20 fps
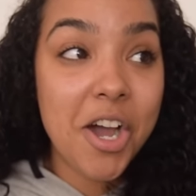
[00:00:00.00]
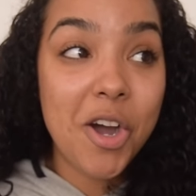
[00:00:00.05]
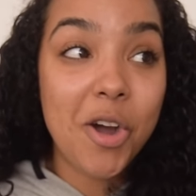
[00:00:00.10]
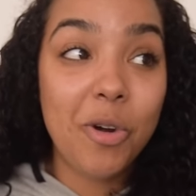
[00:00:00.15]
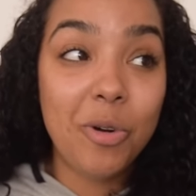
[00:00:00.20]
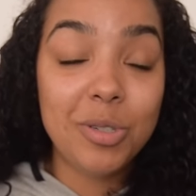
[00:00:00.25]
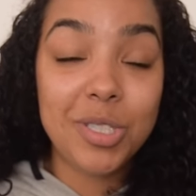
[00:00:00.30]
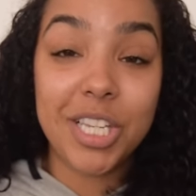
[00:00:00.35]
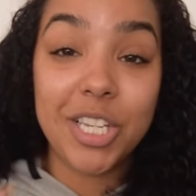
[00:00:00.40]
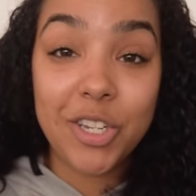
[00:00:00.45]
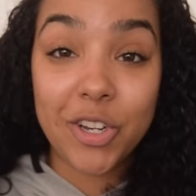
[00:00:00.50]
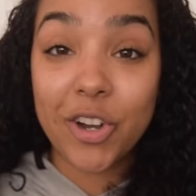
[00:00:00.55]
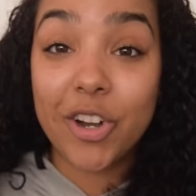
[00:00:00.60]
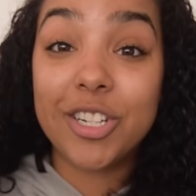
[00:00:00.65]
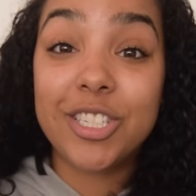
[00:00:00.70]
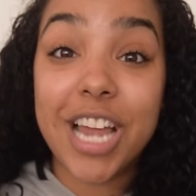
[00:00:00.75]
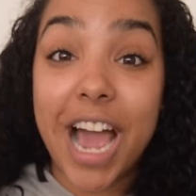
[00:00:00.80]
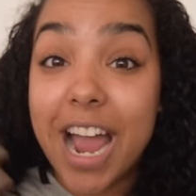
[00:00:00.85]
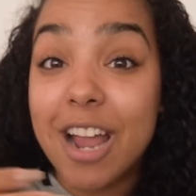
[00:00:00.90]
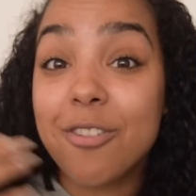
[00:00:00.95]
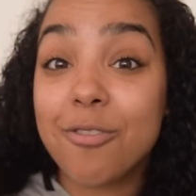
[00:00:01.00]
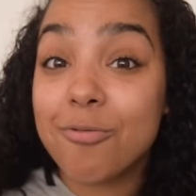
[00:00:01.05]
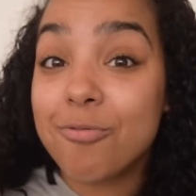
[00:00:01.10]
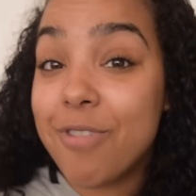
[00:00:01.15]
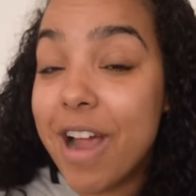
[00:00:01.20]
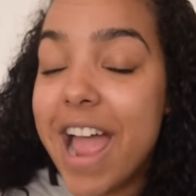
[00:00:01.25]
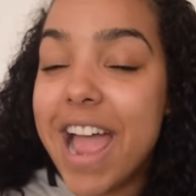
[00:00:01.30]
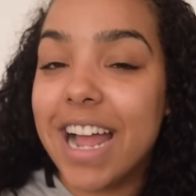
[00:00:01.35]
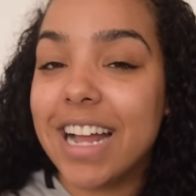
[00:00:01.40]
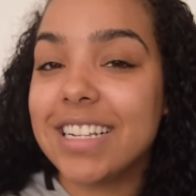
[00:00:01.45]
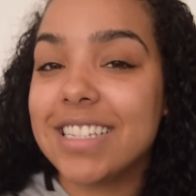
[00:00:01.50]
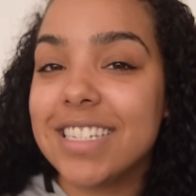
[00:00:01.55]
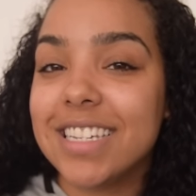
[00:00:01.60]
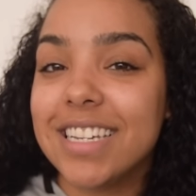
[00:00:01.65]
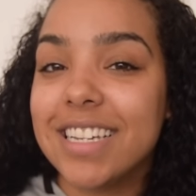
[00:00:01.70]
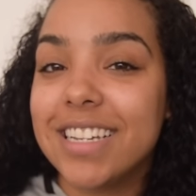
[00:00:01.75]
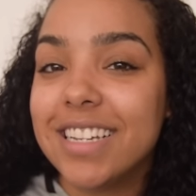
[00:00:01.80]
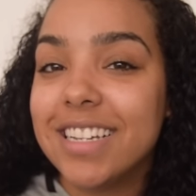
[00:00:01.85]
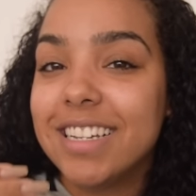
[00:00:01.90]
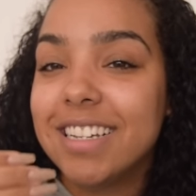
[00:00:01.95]
who's your direct,
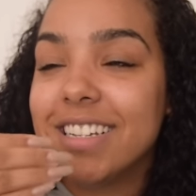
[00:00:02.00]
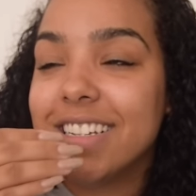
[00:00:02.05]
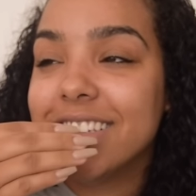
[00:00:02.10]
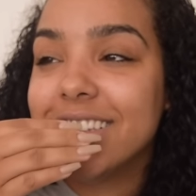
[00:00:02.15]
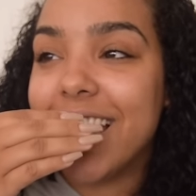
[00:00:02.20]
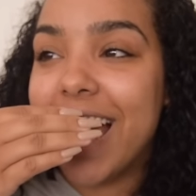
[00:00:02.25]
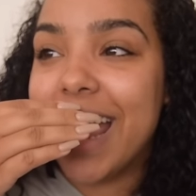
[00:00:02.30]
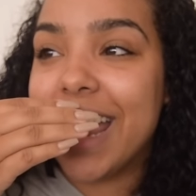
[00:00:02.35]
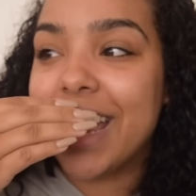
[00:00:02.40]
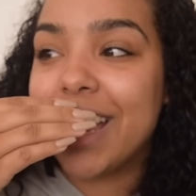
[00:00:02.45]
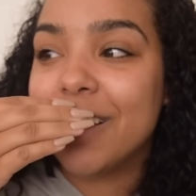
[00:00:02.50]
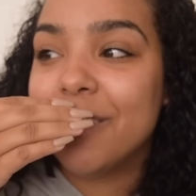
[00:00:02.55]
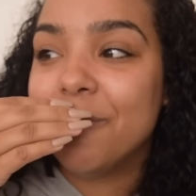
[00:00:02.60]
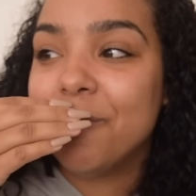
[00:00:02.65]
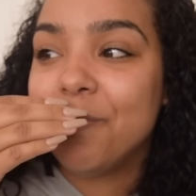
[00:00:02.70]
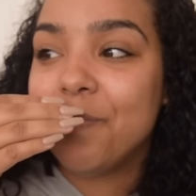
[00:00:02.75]
like,